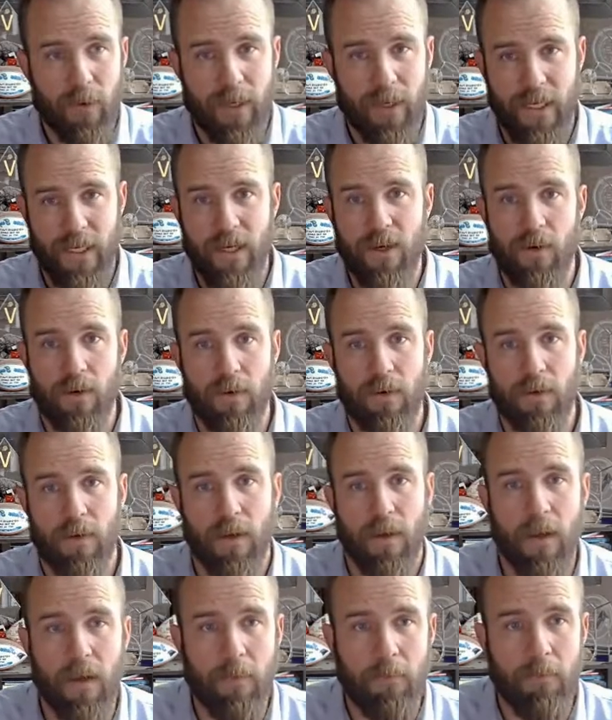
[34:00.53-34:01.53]
and saying, hey, we're
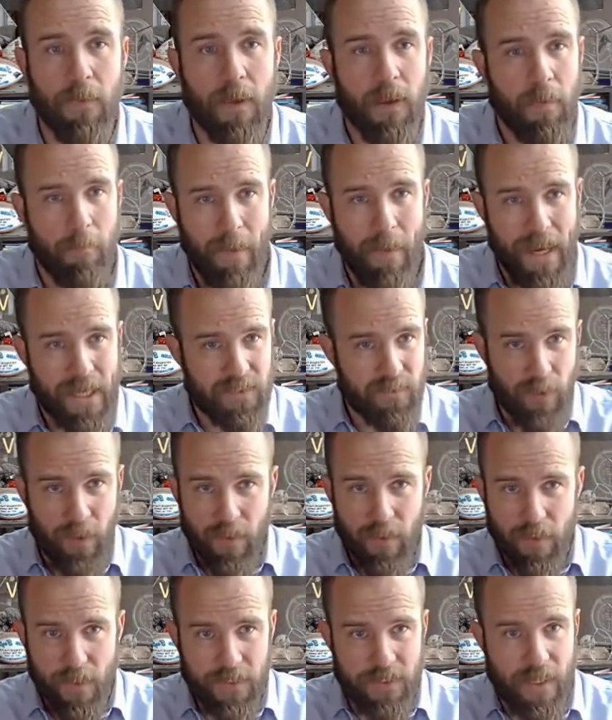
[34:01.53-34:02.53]
here.
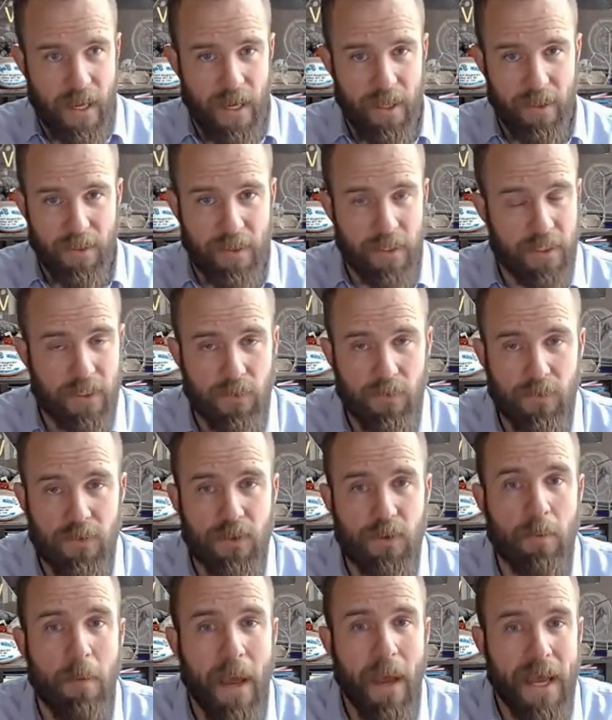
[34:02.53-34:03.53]
Max, one of the things I
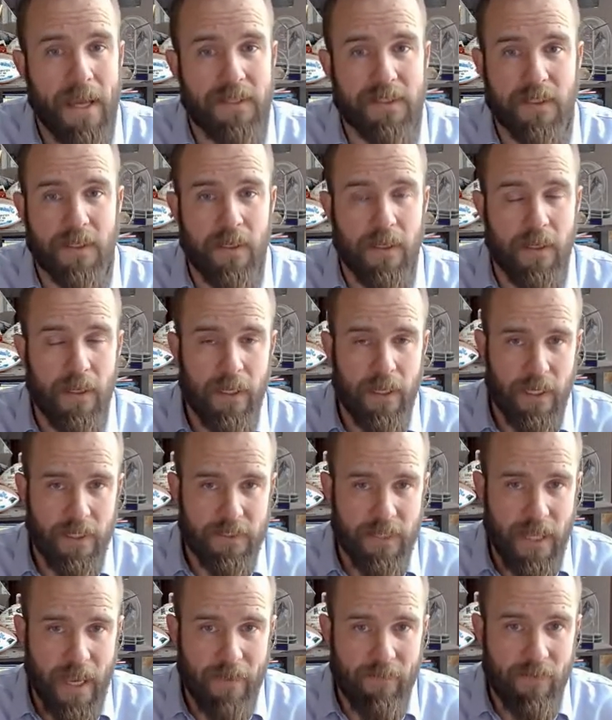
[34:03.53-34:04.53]
think you do
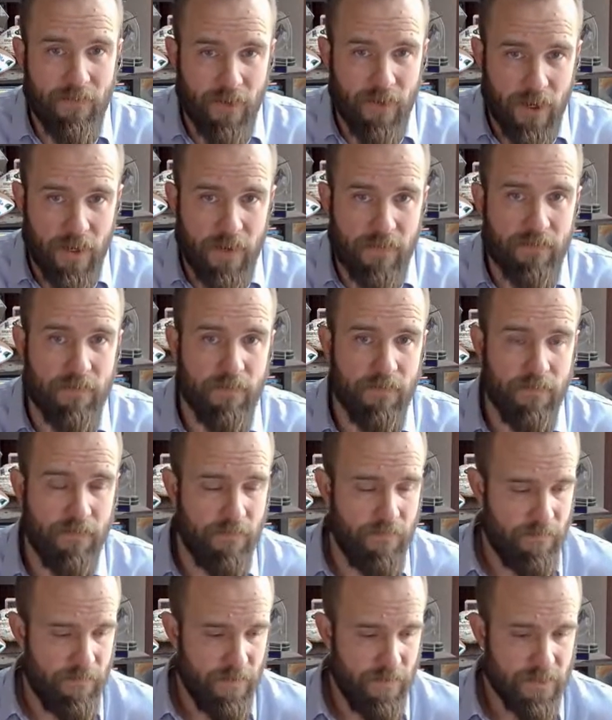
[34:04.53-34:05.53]
best is have a
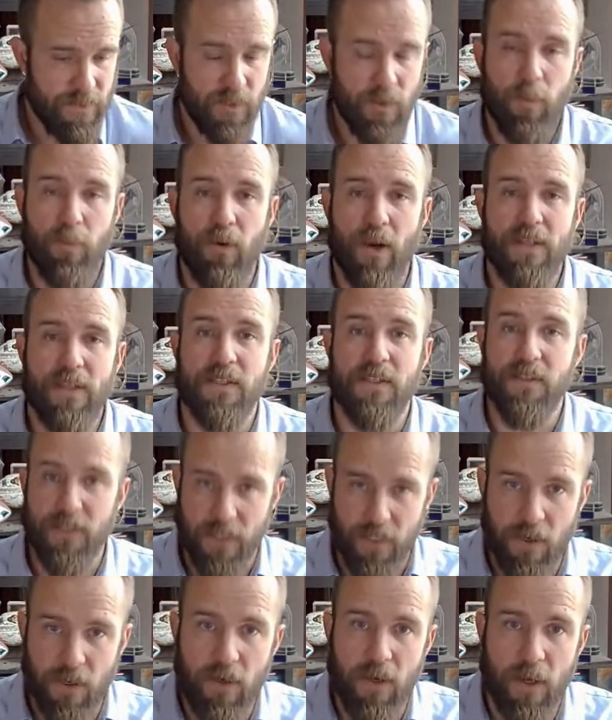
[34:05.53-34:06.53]
very
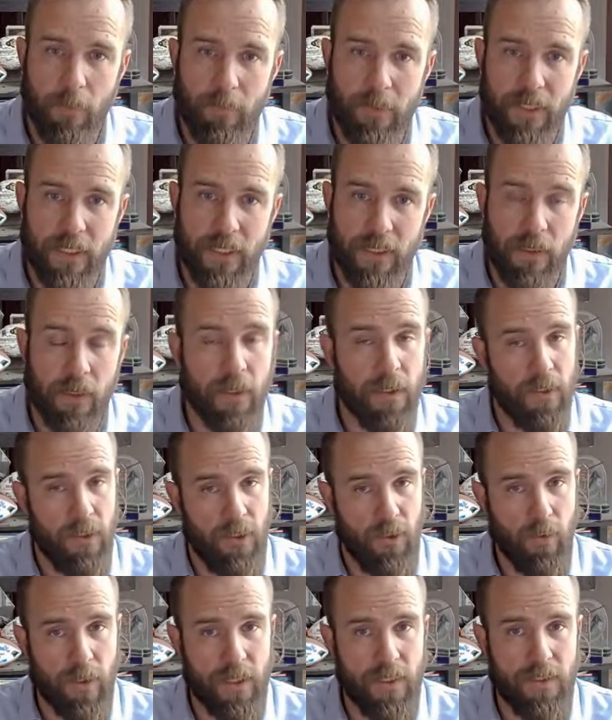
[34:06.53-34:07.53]
physical presence in our
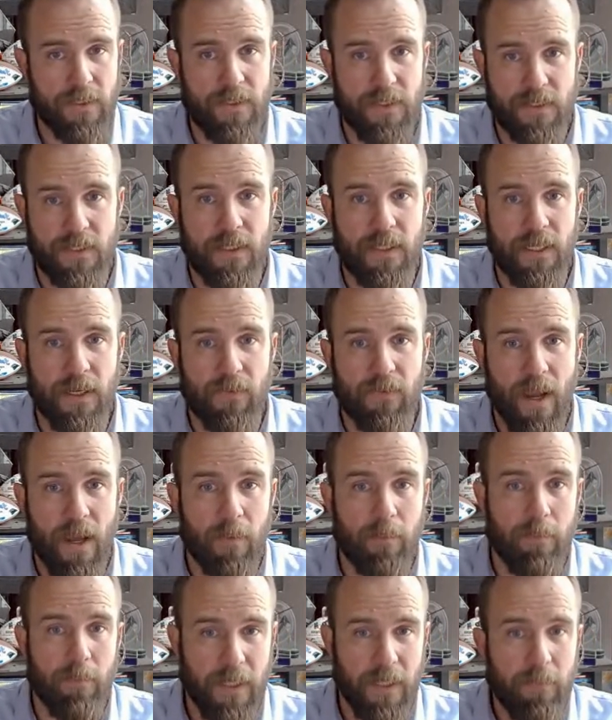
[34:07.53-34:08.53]
company. You are
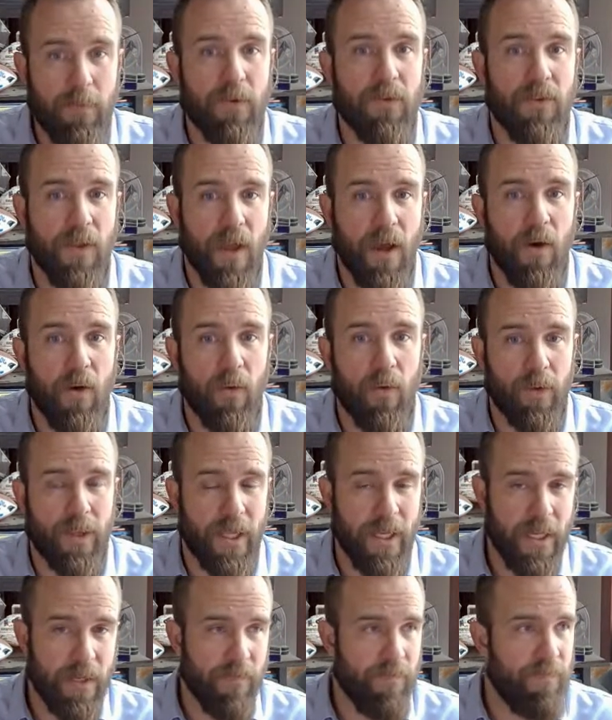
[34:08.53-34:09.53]
consistently around.
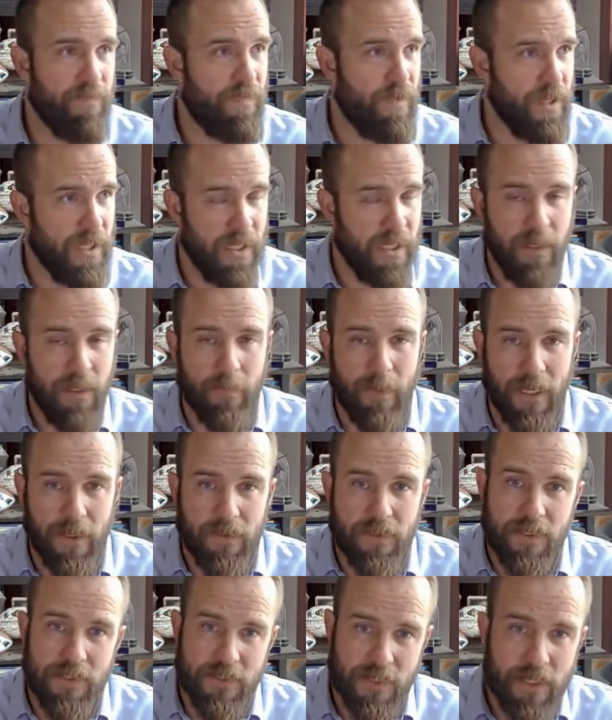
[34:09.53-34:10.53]
People know when they get a
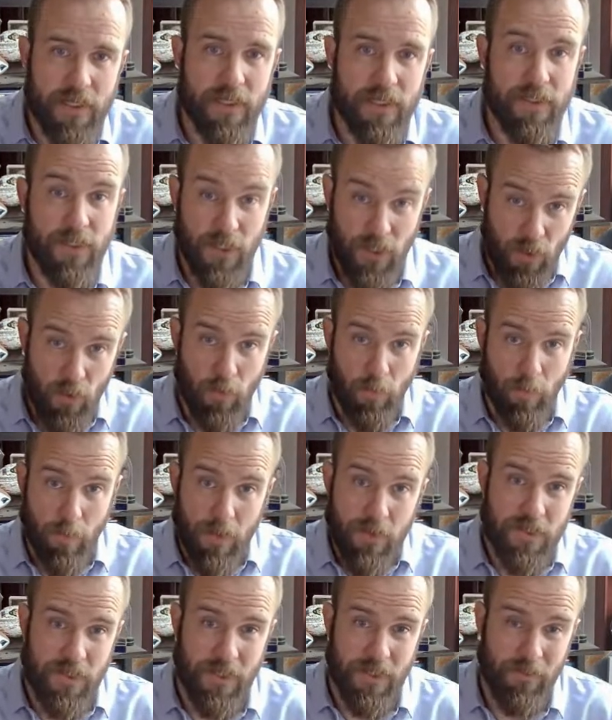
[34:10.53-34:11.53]
funny email to send it
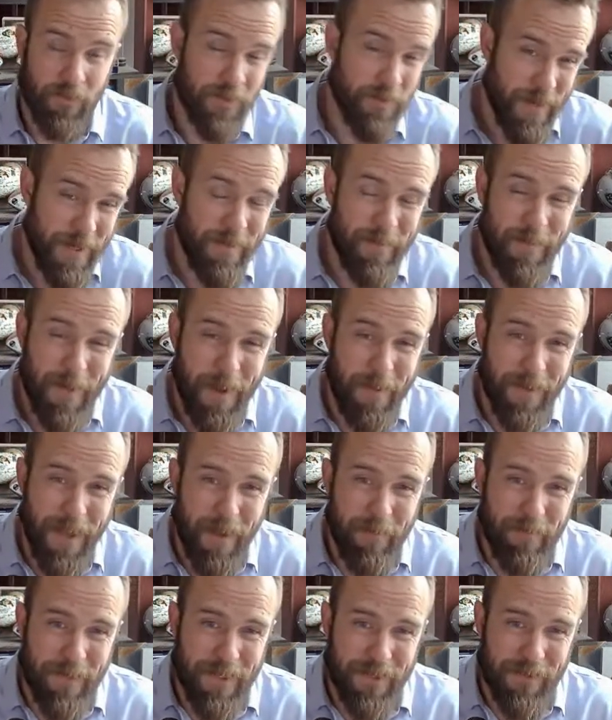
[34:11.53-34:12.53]
to you personally, which
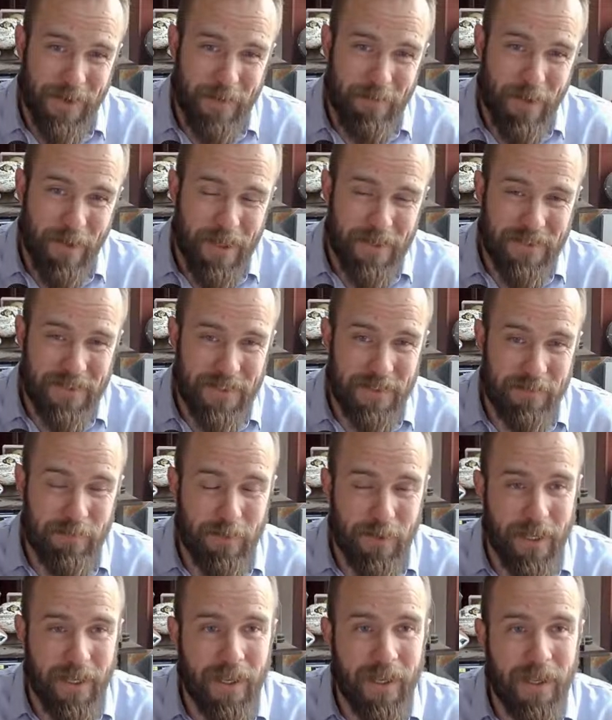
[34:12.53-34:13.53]
may or might not be the right
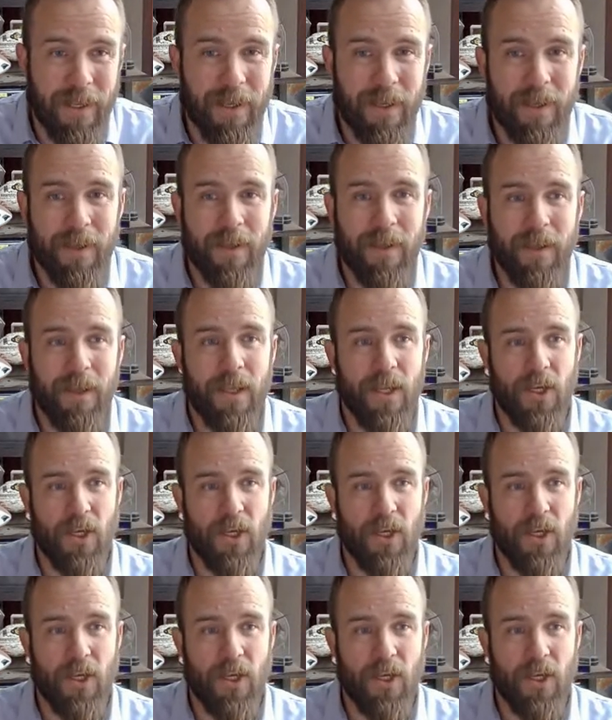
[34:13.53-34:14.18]
policy, but